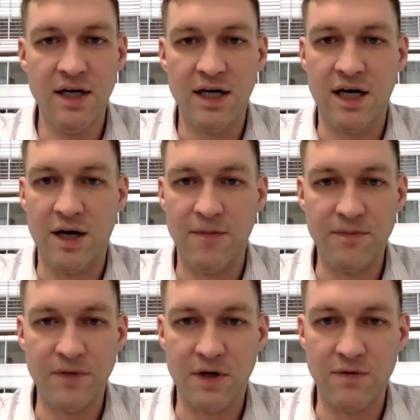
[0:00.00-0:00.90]

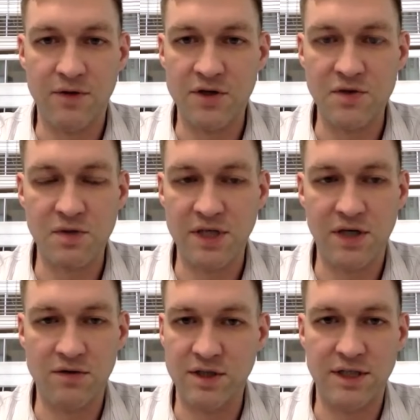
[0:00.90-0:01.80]
There's really
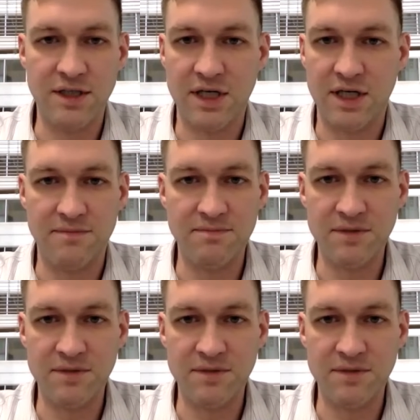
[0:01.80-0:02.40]
only, I